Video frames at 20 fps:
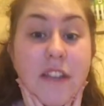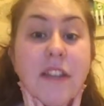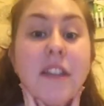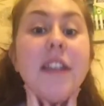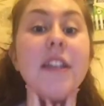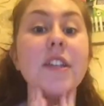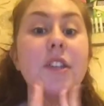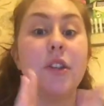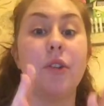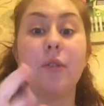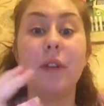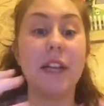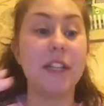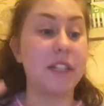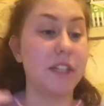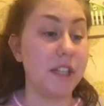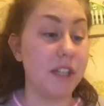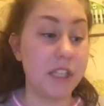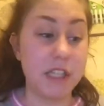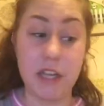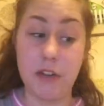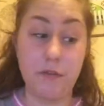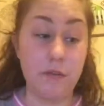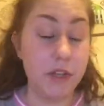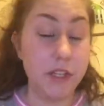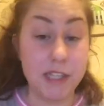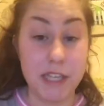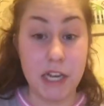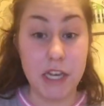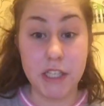This created a
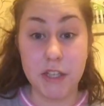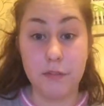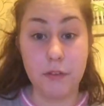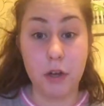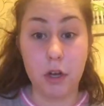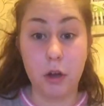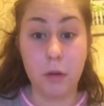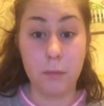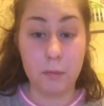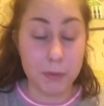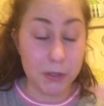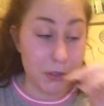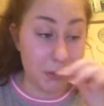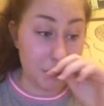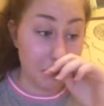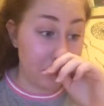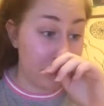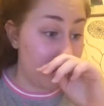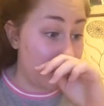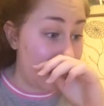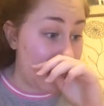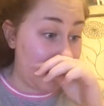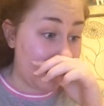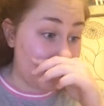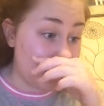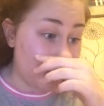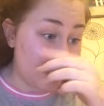different sense of accomplishment for me.